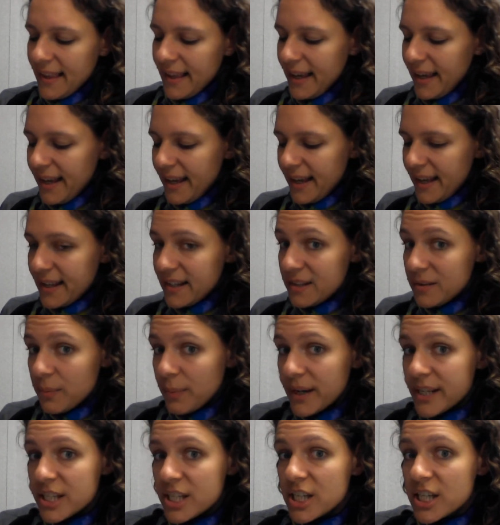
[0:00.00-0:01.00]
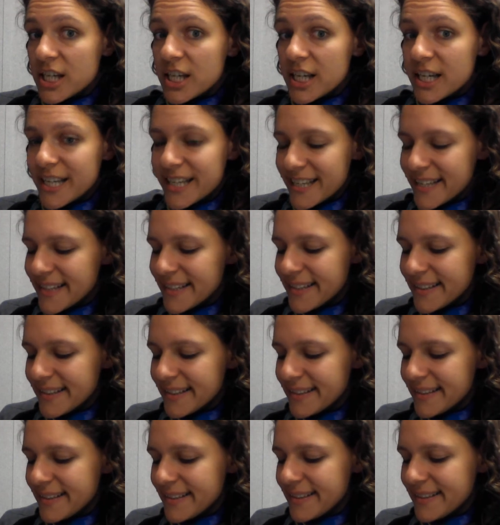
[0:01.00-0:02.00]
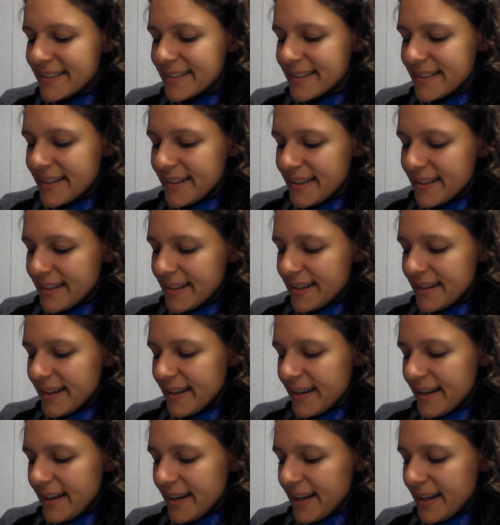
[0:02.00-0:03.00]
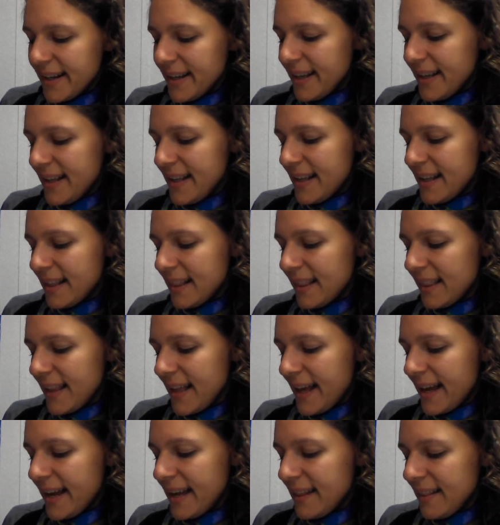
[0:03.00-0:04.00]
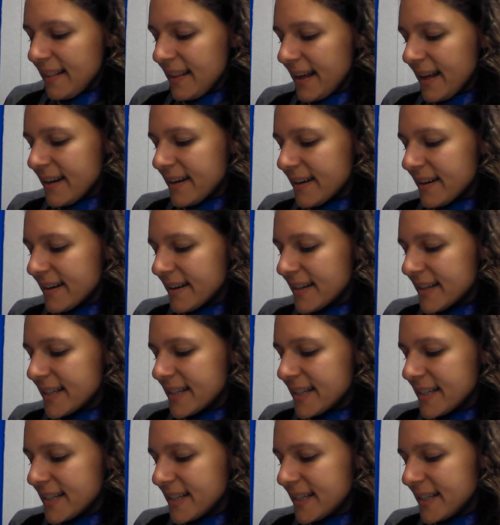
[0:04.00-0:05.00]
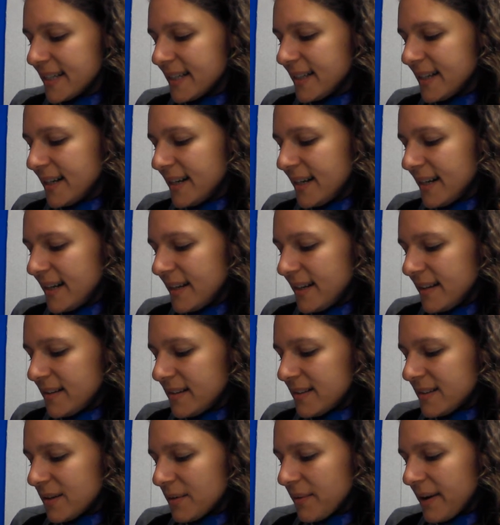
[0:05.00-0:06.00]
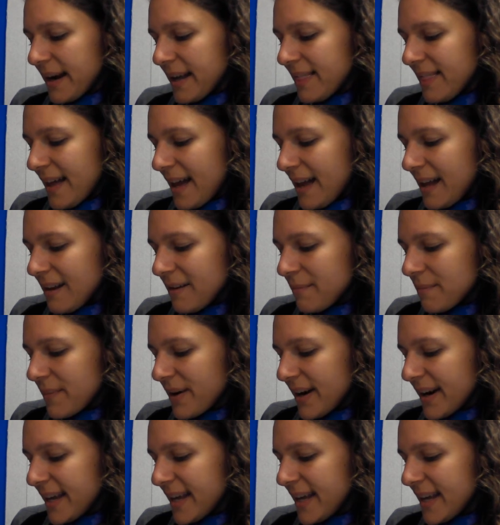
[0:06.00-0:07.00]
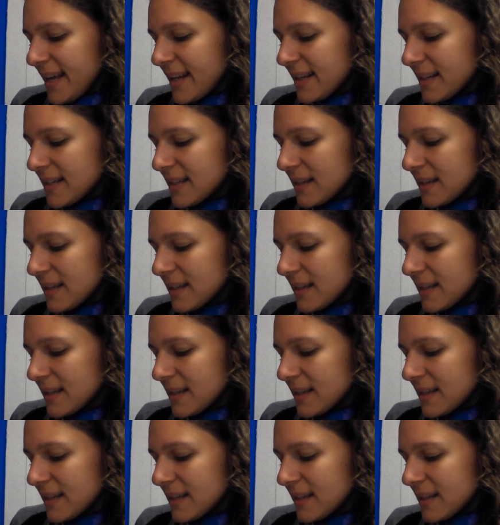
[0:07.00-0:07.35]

And which k? Good, line letter k. So write that and mark it.